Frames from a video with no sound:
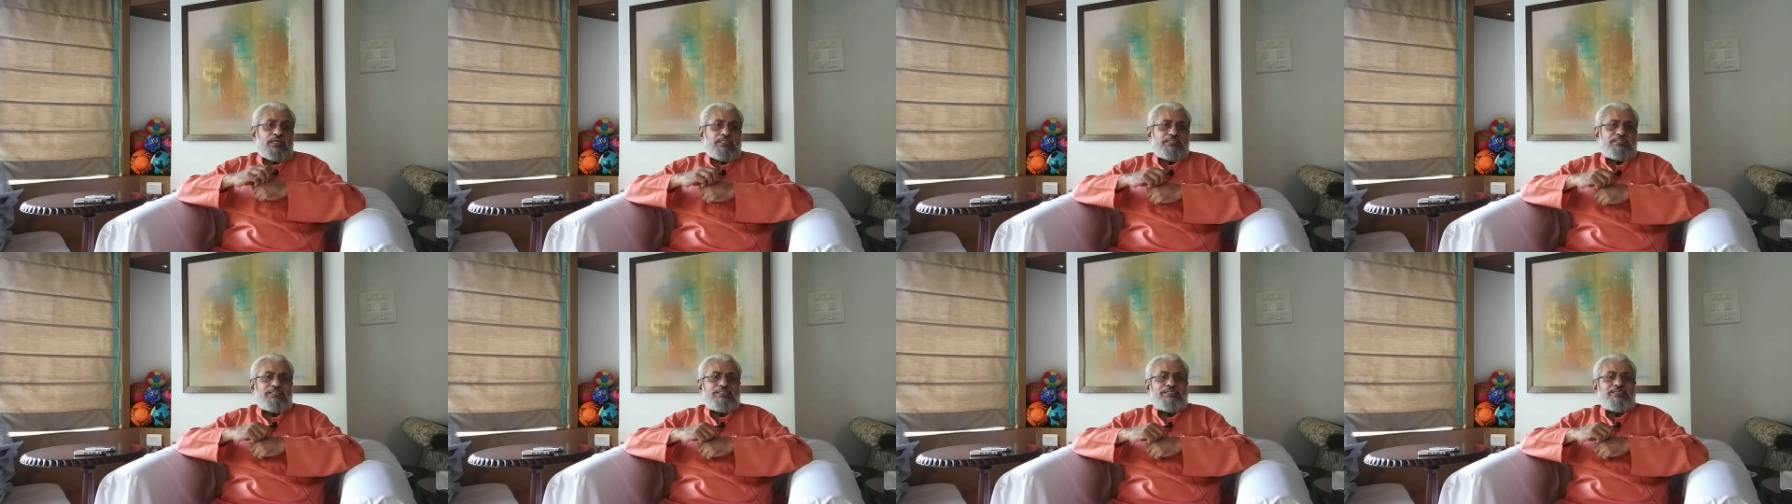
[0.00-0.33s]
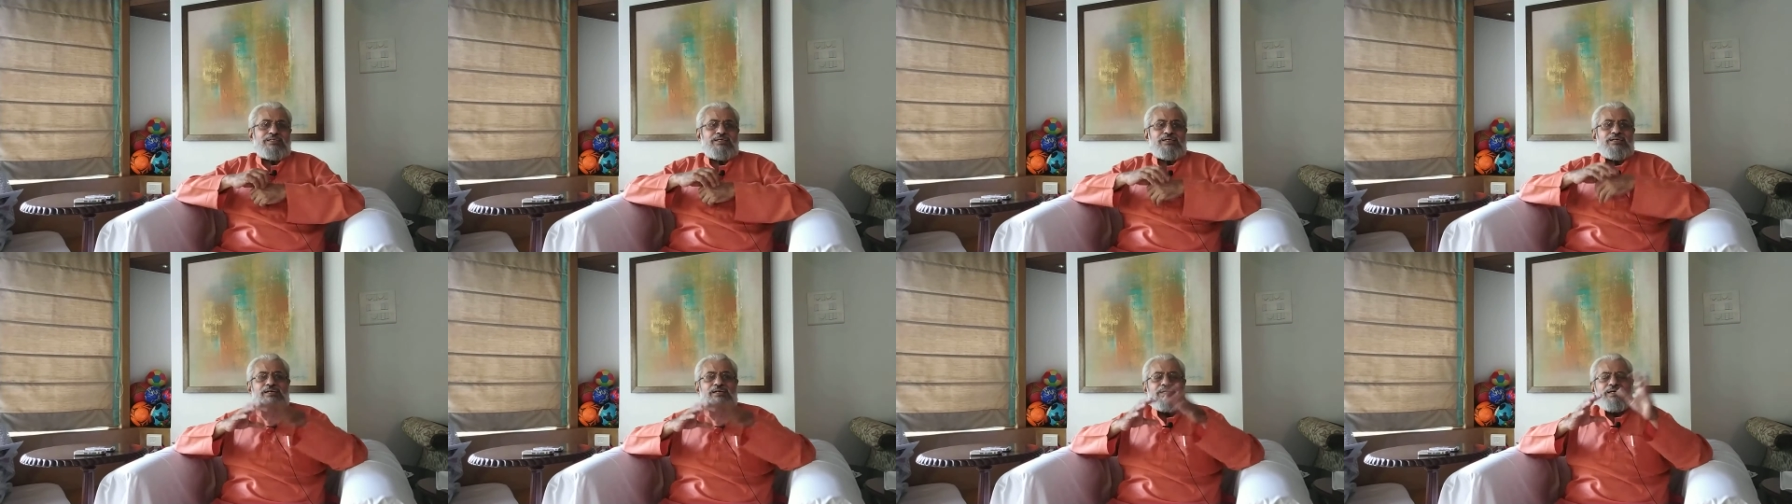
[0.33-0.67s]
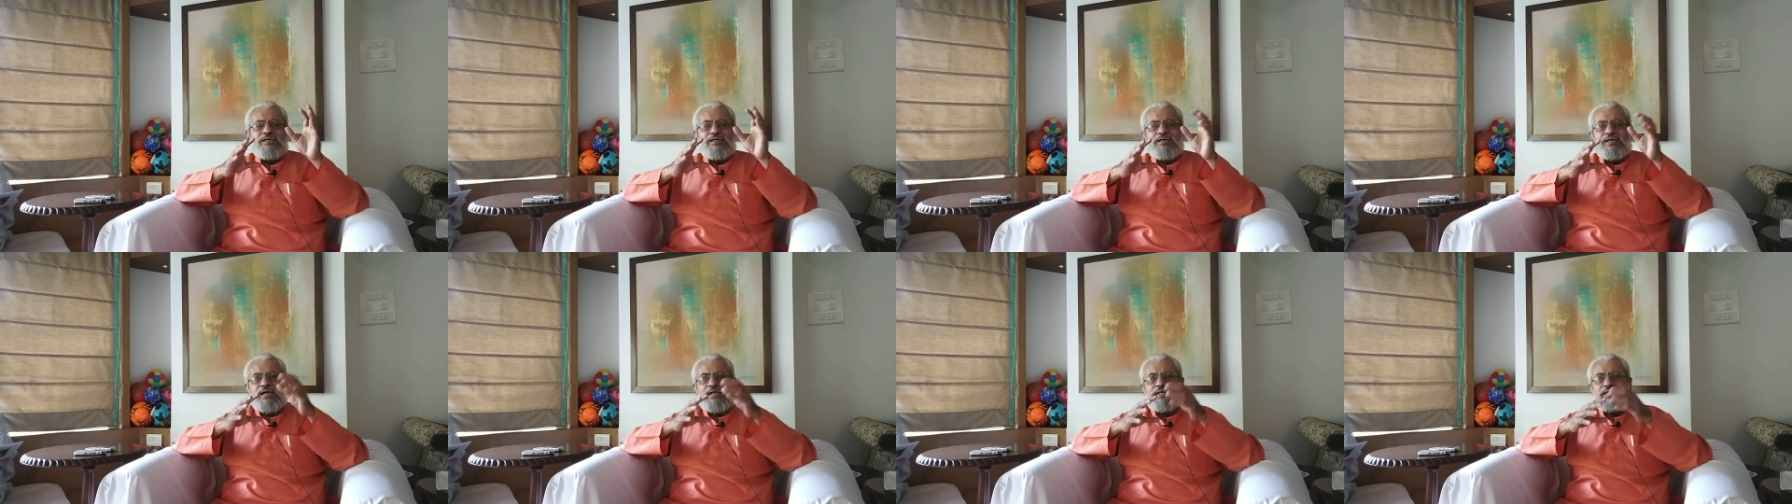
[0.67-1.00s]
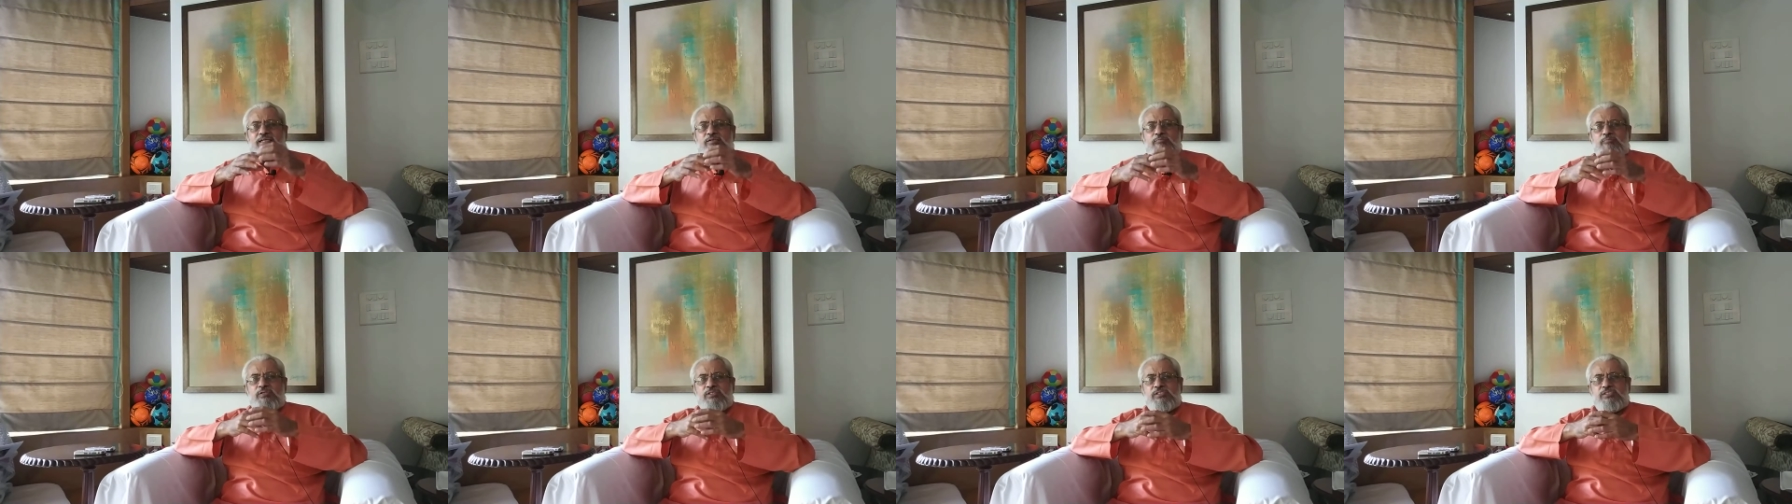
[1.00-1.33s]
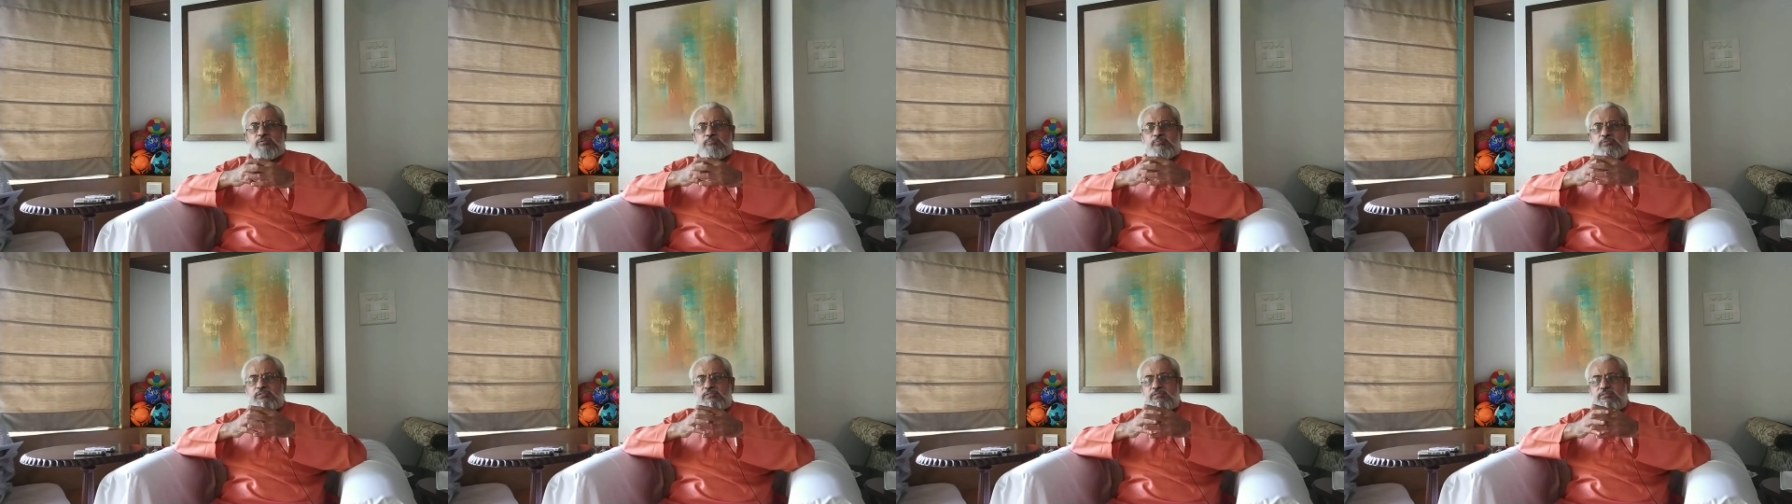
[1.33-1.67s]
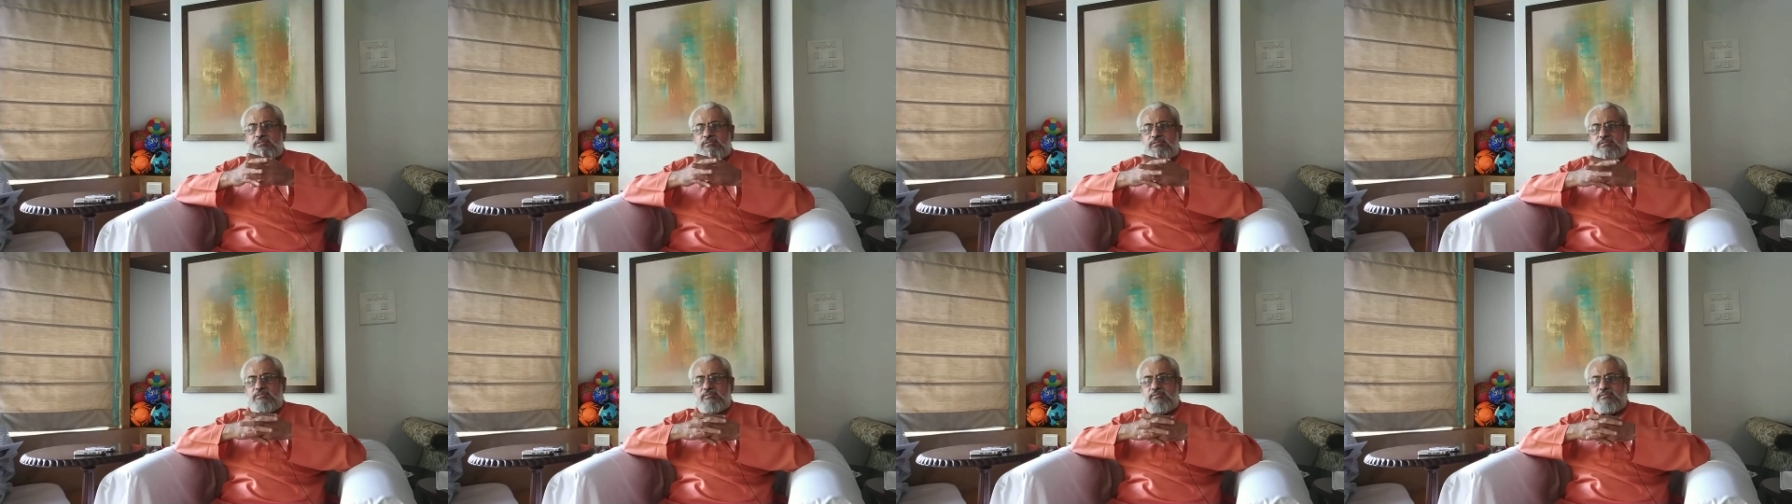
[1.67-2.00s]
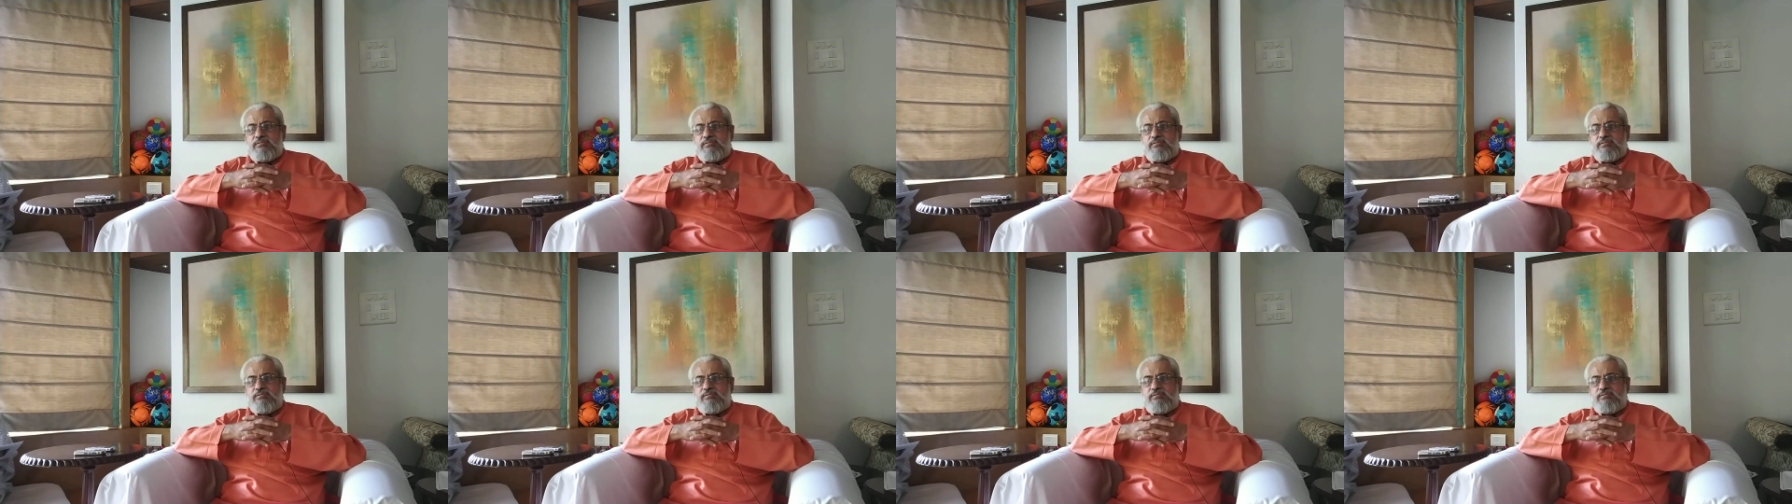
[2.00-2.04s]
etc.? Guiding principles.